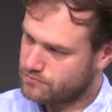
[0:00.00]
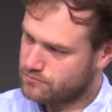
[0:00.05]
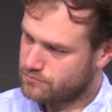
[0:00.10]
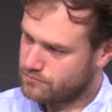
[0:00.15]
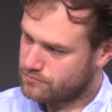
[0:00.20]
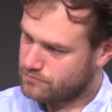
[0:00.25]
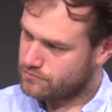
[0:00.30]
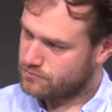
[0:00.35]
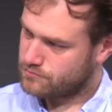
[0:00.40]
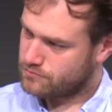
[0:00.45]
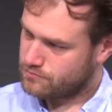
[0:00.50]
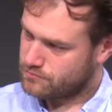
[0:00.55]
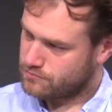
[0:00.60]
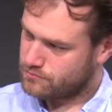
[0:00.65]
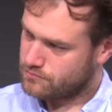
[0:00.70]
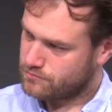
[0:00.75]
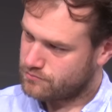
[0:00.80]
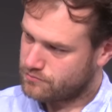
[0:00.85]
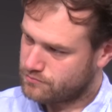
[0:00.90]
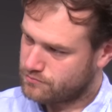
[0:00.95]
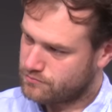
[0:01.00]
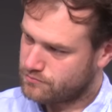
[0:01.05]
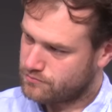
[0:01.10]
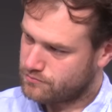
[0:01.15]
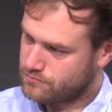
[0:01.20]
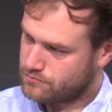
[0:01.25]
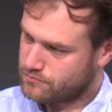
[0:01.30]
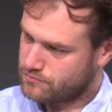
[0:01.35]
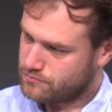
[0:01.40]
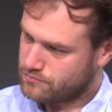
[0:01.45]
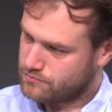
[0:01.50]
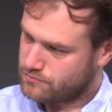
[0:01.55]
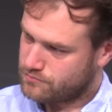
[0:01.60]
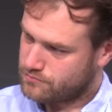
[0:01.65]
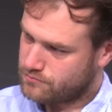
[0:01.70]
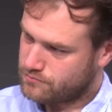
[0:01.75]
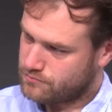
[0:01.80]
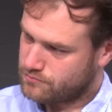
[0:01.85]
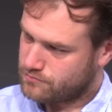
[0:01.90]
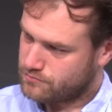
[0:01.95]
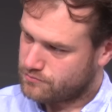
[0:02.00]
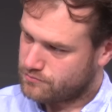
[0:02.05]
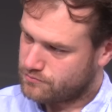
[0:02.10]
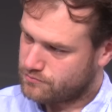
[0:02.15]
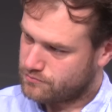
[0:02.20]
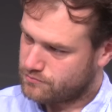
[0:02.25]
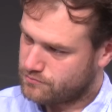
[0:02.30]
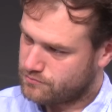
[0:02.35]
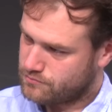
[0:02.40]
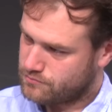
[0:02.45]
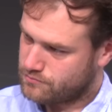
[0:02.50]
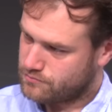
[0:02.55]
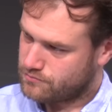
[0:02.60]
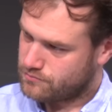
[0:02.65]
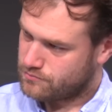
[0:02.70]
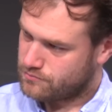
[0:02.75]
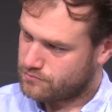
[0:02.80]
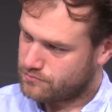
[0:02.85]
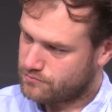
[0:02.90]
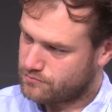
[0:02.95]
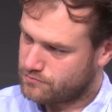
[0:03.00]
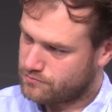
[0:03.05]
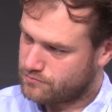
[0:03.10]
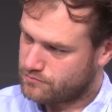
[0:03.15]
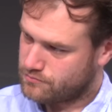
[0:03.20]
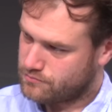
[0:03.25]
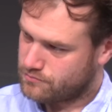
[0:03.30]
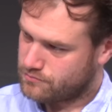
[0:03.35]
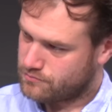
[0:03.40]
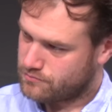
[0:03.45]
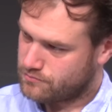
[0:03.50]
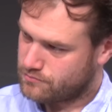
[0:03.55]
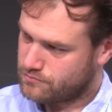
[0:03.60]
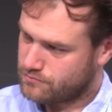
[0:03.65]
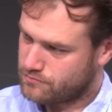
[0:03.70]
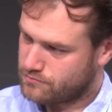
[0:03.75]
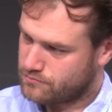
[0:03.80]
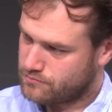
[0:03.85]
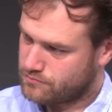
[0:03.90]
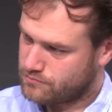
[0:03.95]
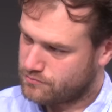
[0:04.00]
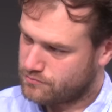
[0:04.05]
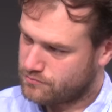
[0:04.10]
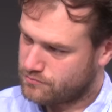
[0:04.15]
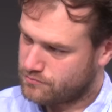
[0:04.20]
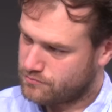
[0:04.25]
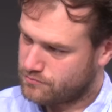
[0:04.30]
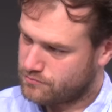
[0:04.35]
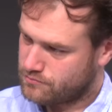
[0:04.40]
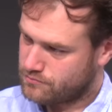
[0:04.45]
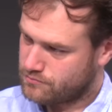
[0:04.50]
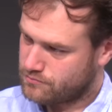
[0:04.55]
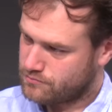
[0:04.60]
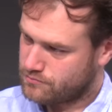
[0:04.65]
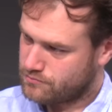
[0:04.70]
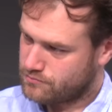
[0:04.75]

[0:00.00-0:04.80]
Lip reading: This person isn't speaking.